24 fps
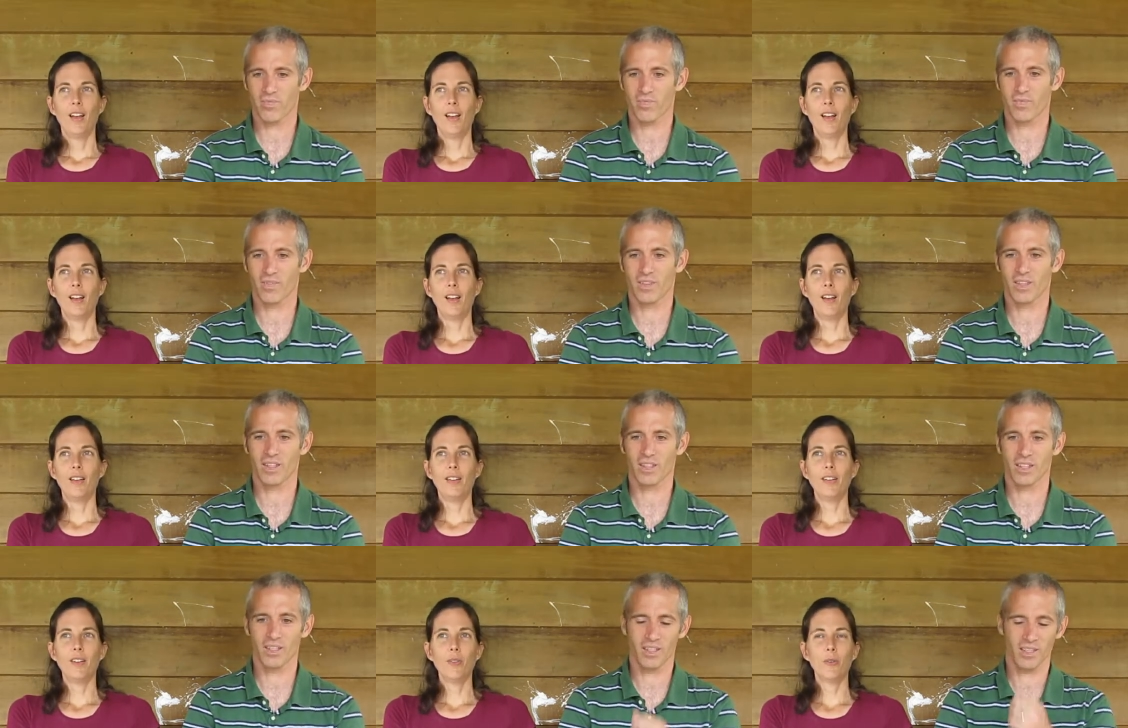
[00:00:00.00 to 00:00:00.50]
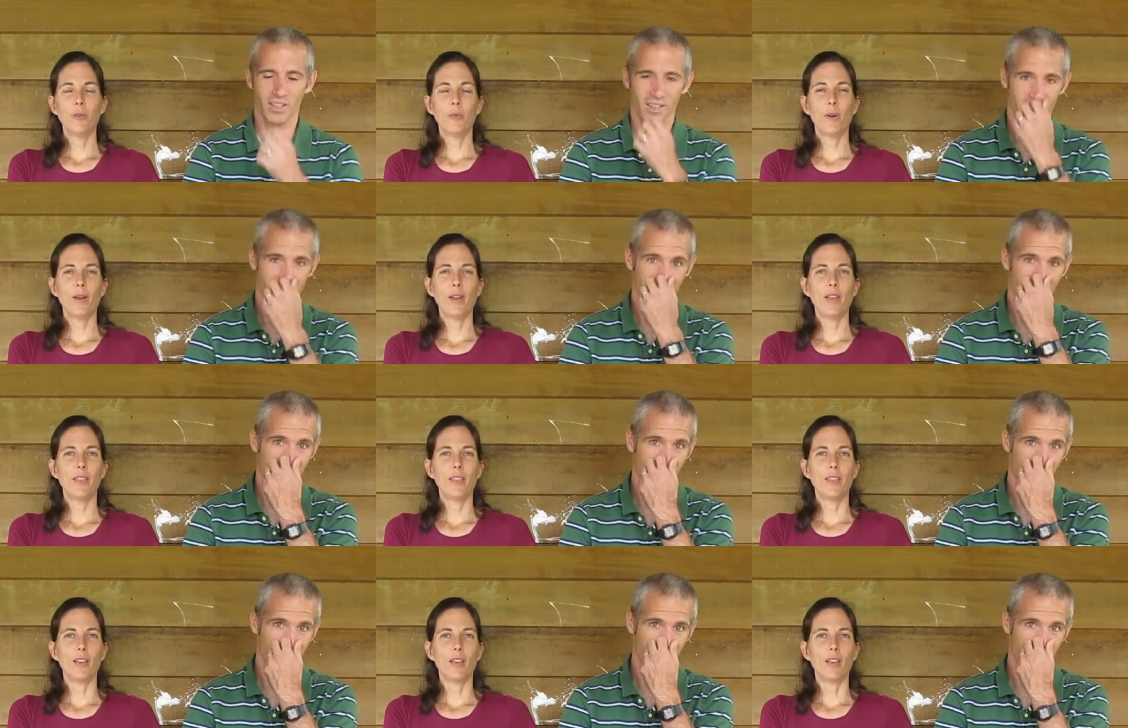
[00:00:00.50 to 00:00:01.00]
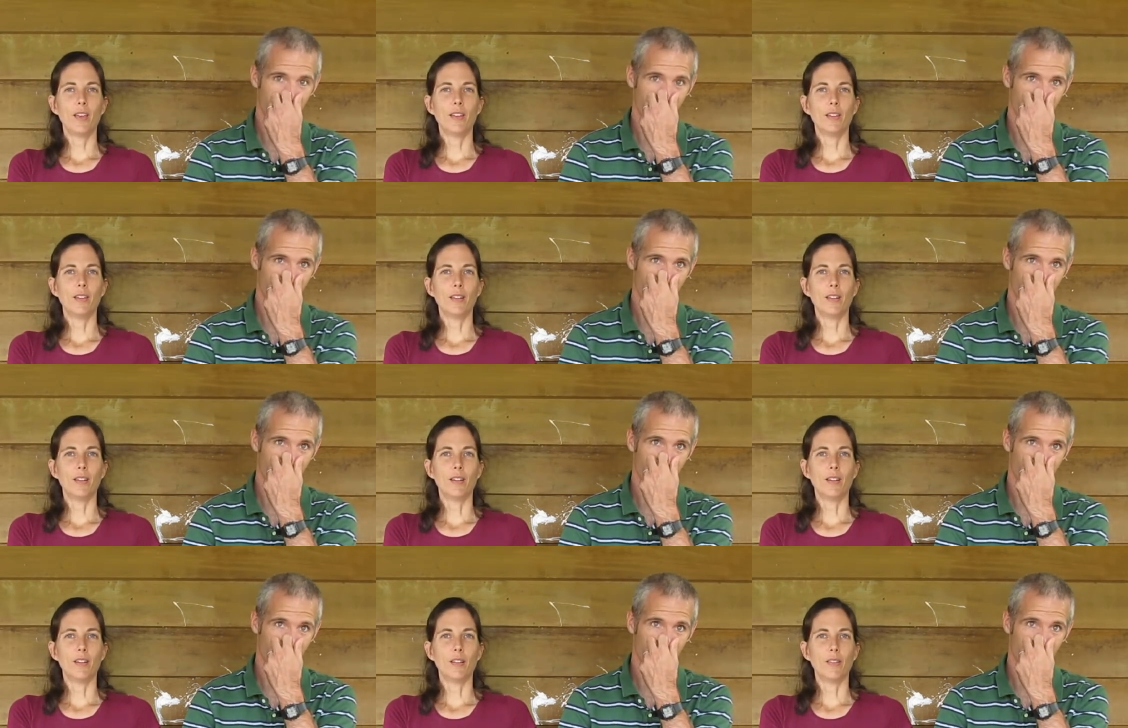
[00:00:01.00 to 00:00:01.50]
Speaker 1: Uh, another way that
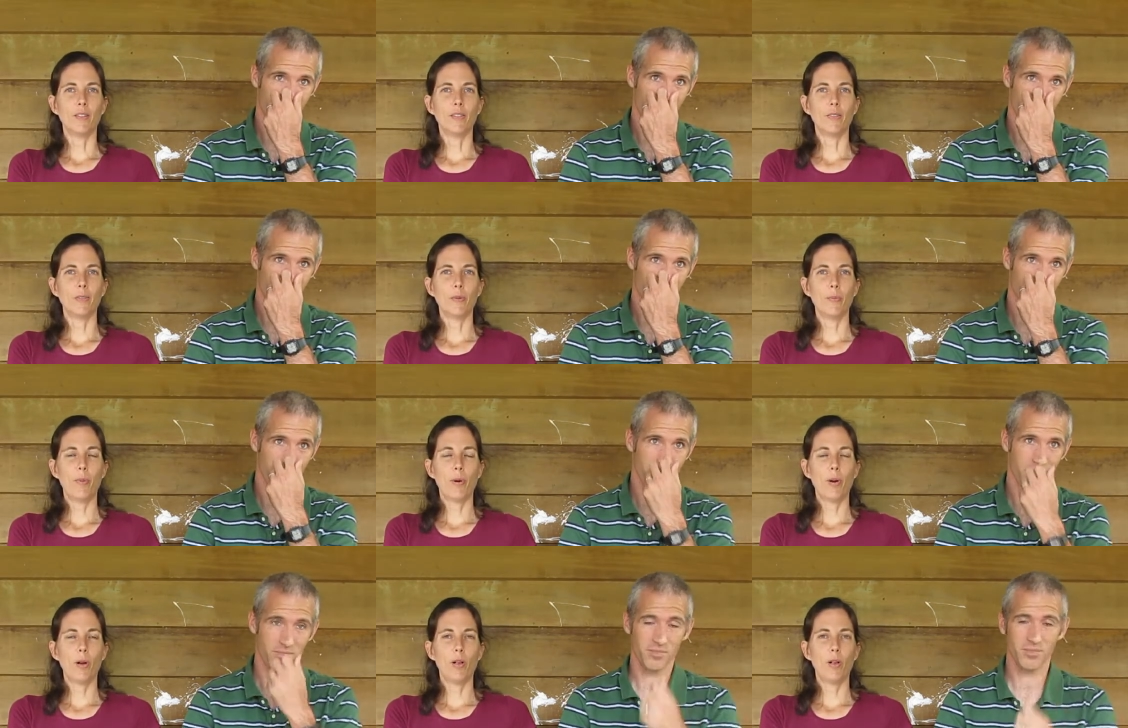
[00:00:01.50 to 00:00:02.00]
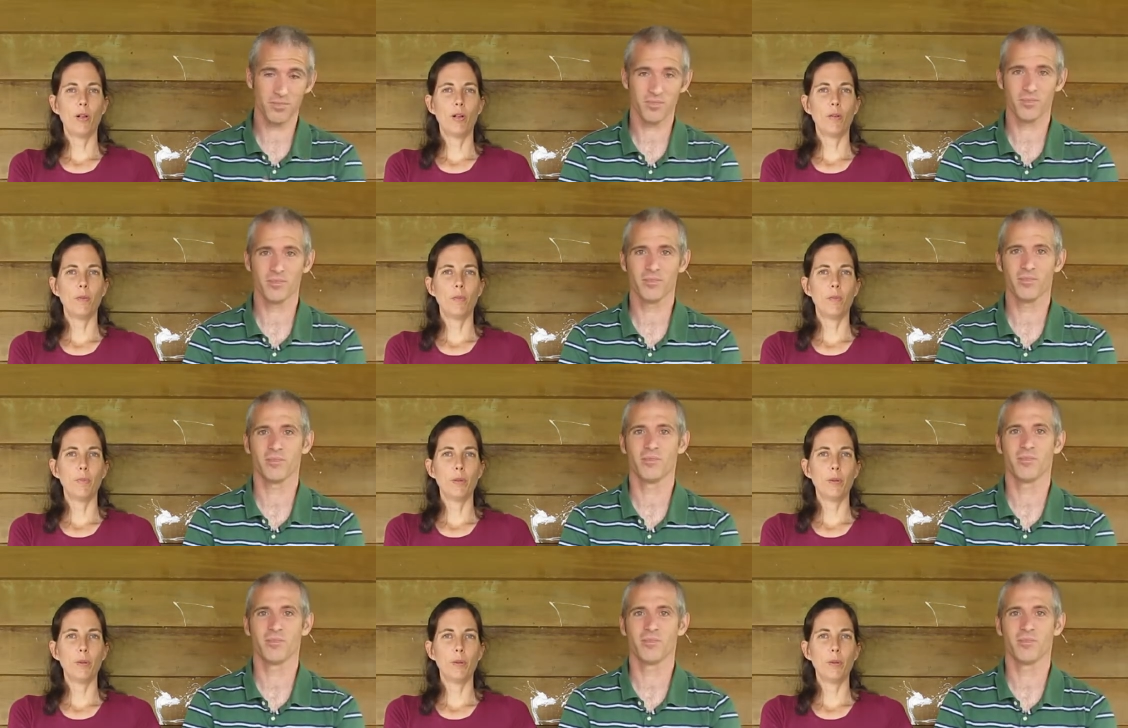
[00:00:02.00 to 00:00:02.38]
uh, the Paul